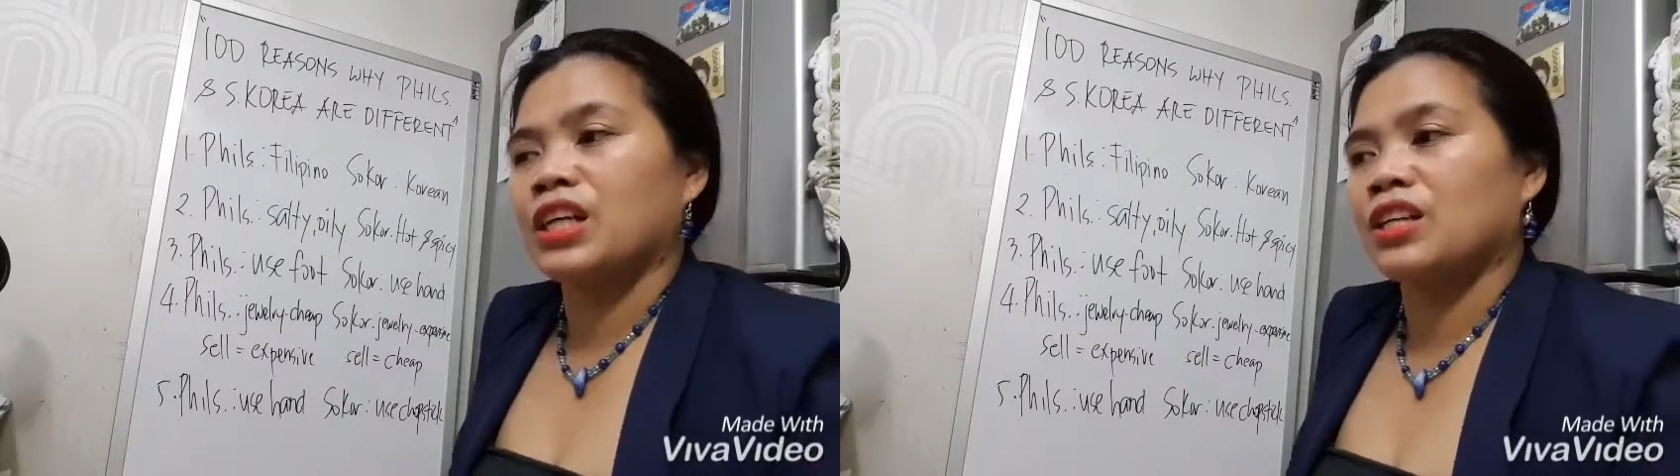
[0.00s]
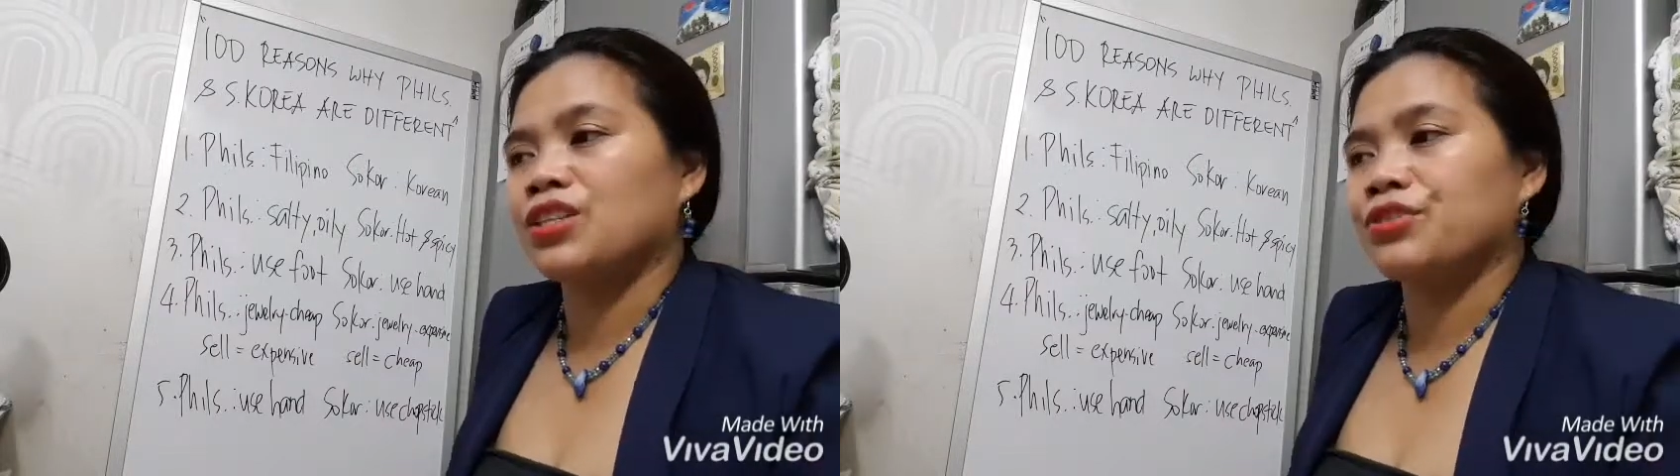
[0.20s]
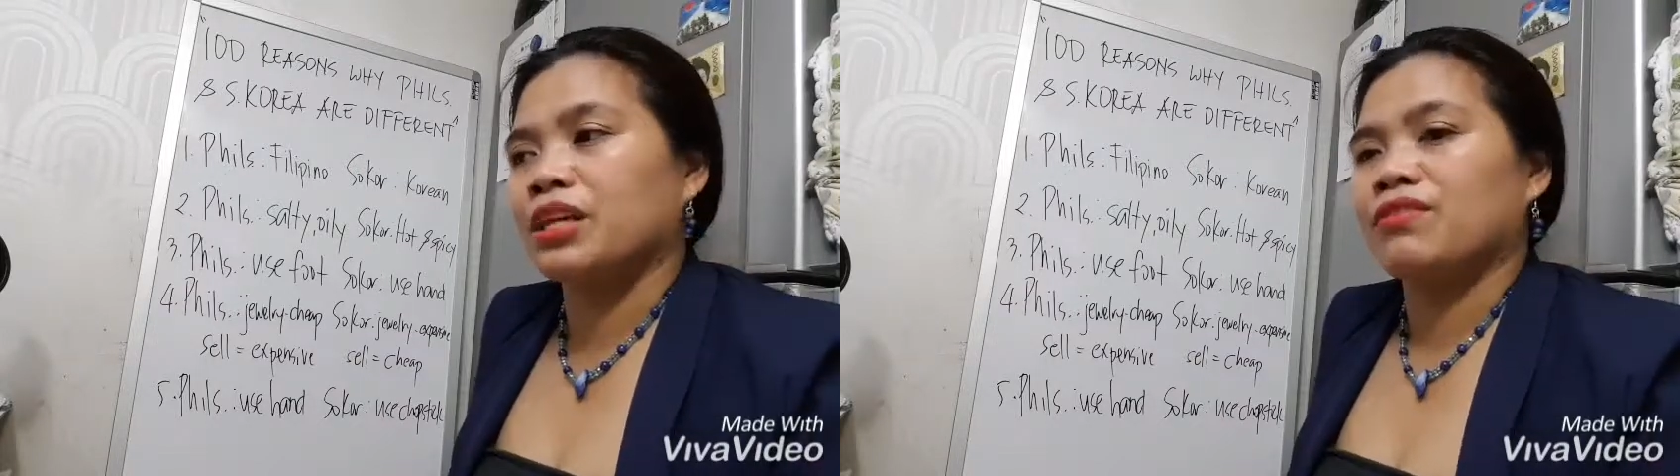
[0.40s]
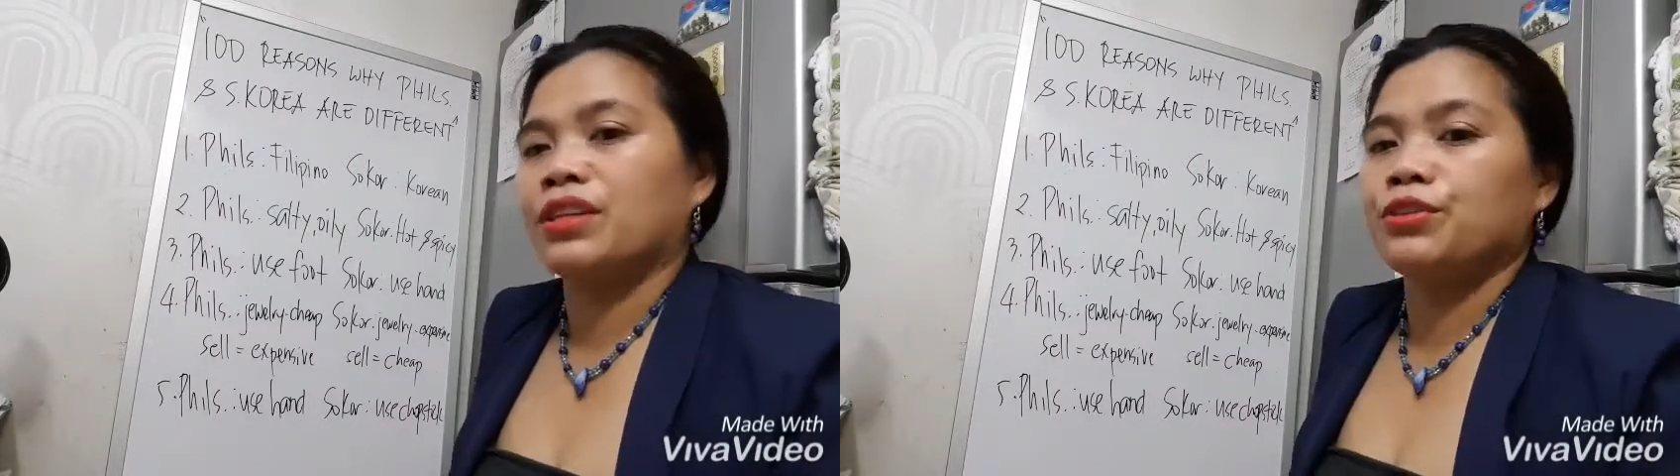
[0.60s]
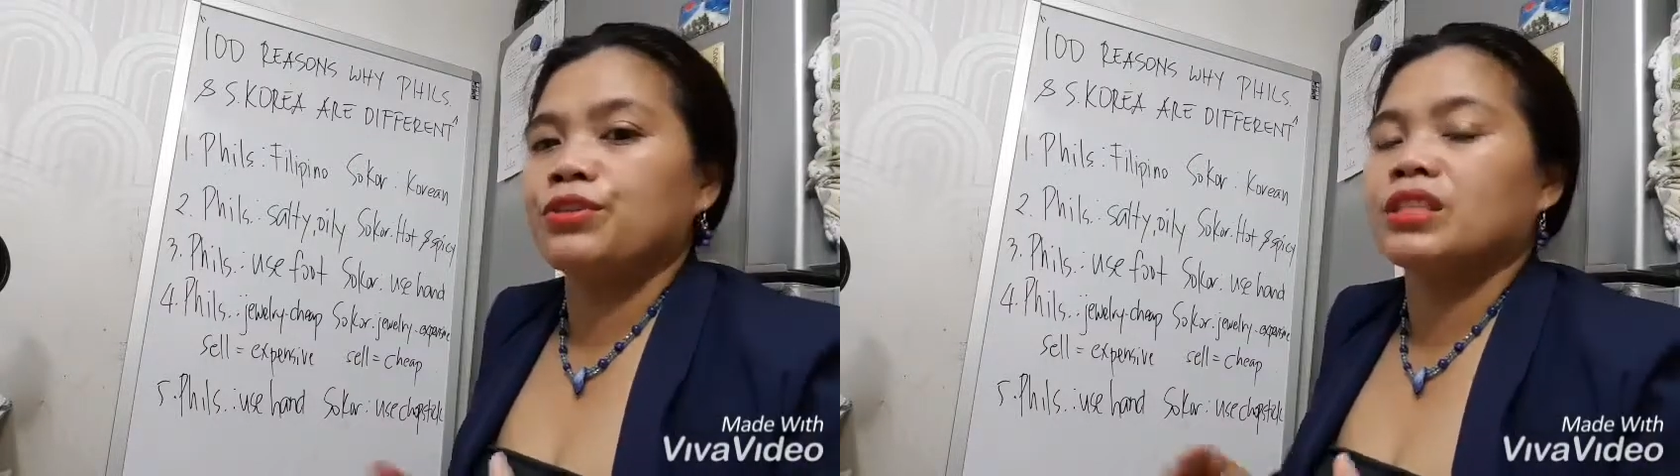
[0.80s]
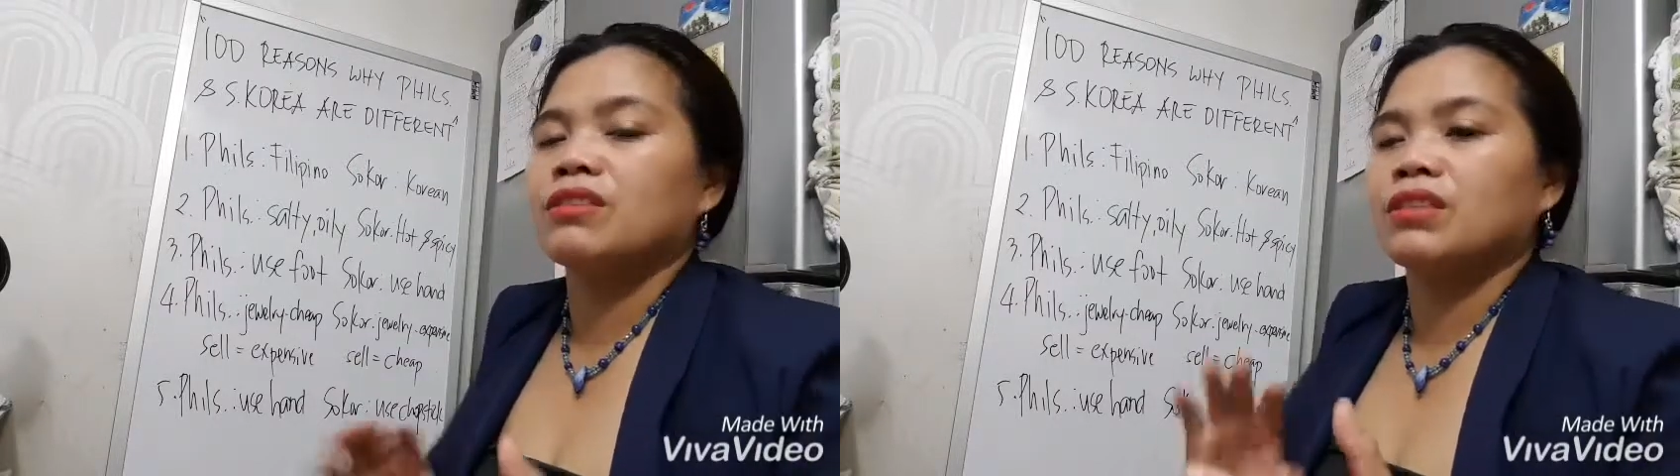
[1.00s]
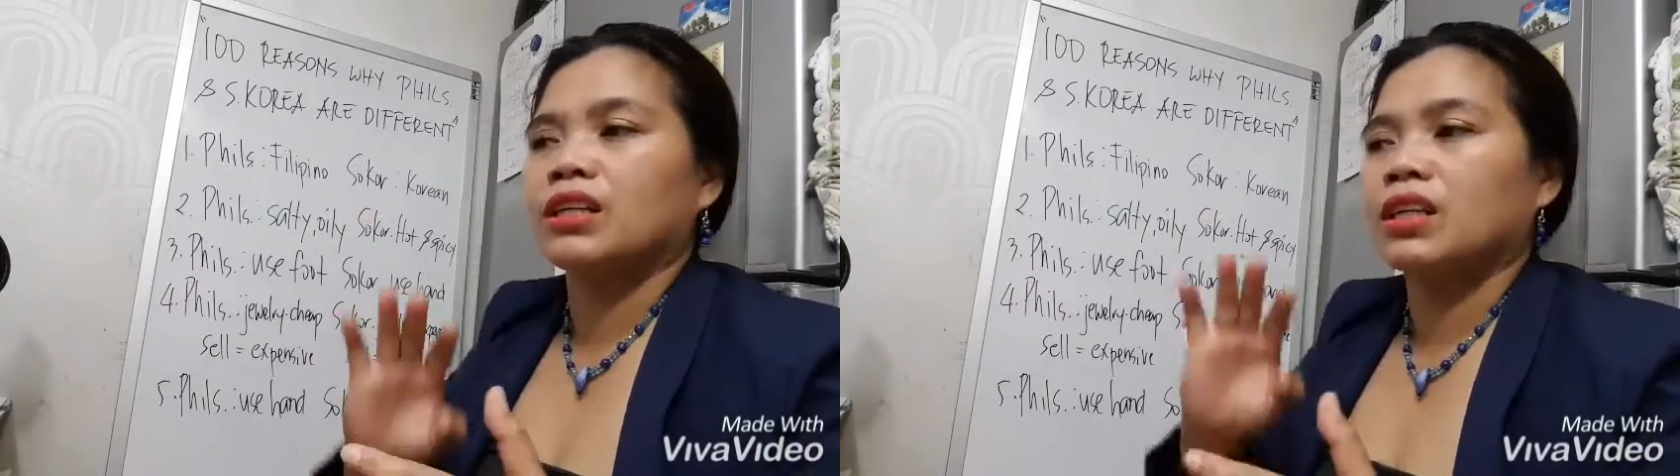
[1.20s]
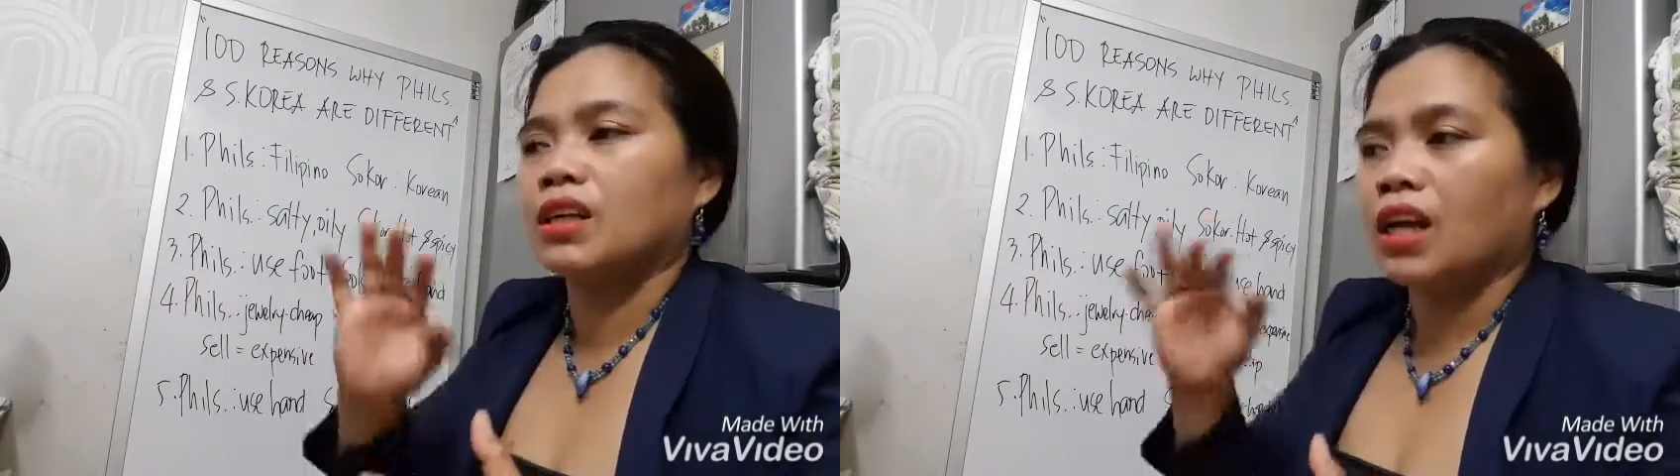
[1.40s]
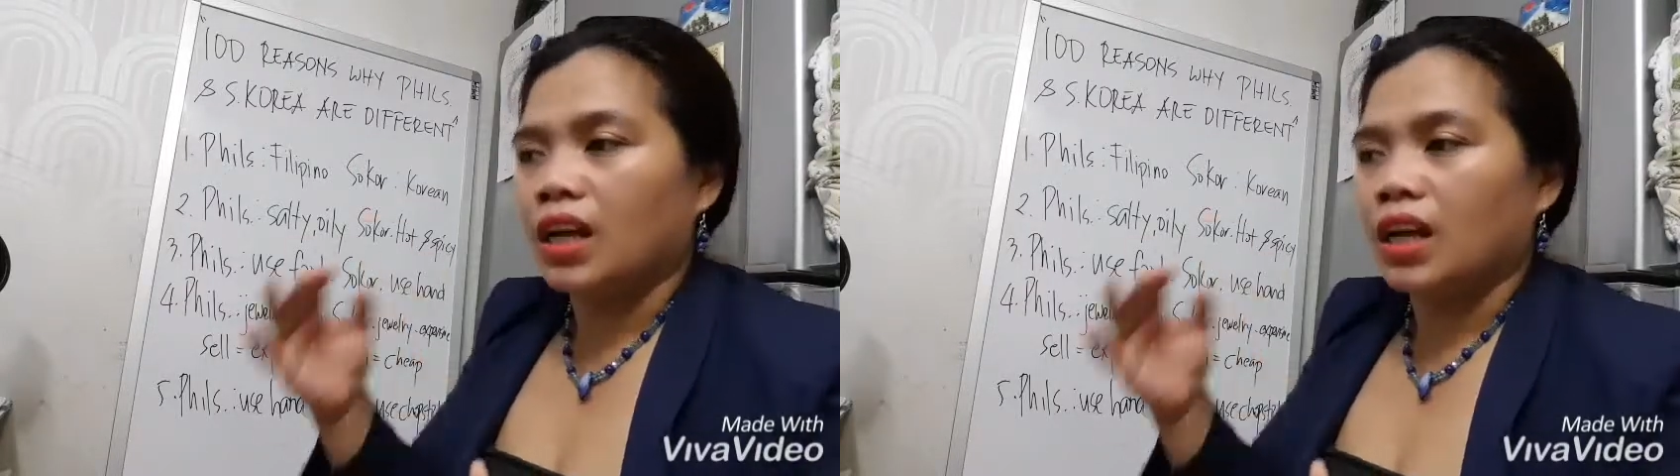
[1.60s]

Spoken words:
country, and they're using their